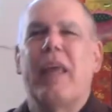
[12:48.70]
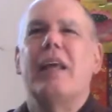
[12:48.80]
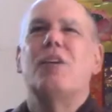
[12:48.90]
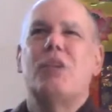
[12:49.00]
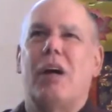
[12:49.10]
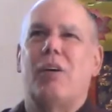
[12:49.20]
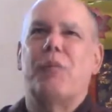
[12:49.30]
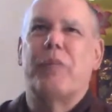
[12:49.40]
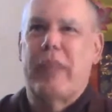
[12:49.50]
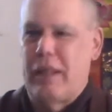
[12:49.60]
So,
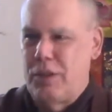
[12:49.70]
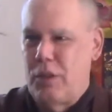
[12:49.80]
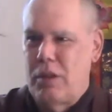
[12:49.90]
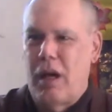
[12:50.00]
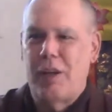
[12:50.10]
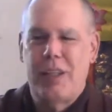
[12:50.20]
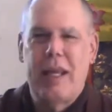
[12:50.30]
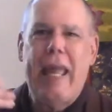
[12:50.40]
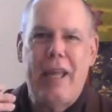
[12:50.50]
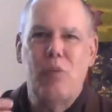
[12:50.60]
Siddhartha
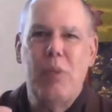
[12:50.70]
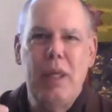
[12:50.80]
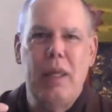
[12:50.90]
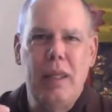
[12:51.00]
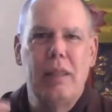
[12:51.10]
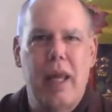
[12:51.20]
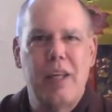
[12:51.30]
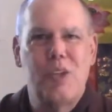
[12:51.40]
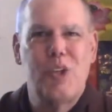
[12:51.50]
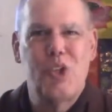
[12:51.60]
and me,
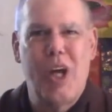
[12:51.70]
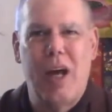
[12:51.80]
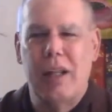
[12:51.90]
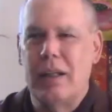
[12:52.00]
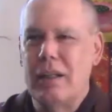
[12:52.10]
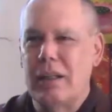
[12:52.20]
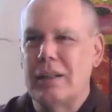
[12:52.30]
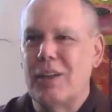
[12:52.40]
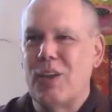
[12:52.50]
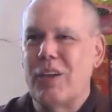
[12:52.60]
thanks to Chana,
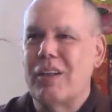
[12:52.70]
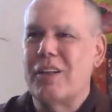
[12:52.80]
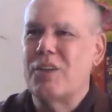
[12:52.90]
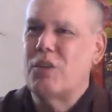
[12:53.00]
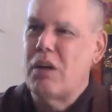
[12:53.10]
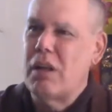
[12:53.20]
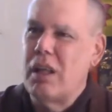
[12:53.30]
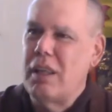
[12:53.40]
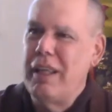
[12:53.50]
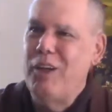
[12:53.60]
started
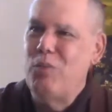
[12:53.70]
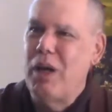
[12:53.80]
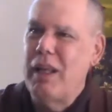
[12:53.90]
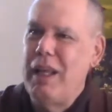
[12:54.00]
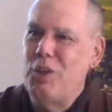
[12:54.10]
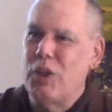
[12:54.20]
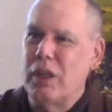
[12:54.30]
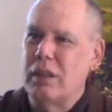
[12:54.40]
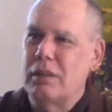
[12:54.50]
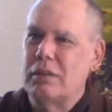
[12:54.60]
to think about aging
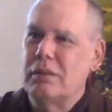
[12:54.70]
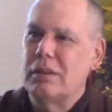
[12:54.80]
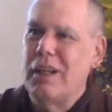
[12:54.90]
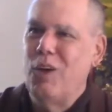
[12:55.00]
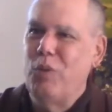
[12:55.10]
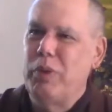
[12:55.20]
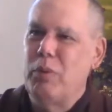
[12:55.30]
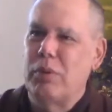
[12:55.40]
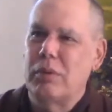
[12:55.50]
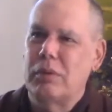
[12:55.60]
and old
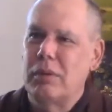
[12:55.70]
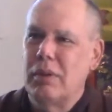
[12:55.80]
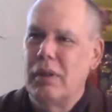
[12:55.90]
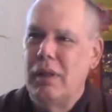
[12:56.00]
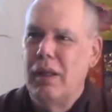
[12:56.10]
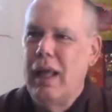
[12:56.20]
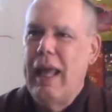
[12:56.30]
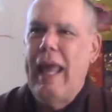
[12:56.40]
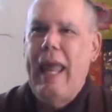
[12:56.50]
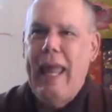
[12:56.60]
people.
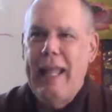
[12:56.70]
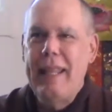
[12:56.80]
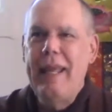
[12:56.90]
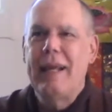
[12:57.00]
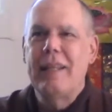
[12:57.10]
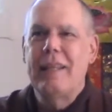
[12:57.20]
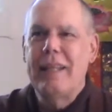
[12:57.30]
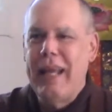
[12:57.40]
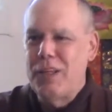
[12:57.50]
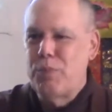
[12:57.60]
And then the
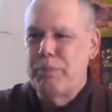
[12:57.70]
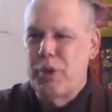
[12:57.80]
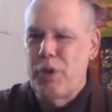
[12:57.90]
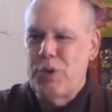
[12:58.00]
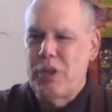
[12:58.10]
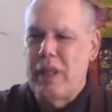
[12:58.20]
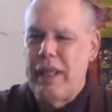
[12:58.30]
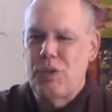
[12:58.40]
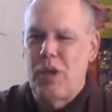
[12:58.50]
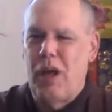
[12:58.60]
next person they
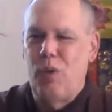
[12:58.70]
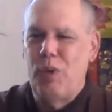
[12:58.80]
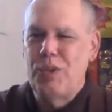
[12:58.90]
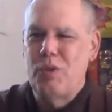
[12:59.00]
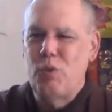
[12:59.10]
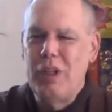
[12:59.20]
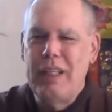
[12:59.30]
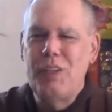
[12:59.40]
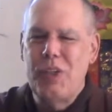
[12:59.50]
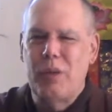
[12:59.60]
saw was a
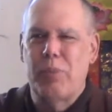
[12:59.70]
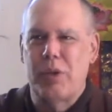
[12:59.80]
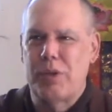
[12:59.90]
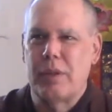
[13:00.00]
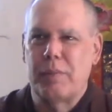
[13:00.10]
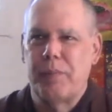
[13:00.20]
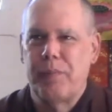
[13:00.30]
really sick person.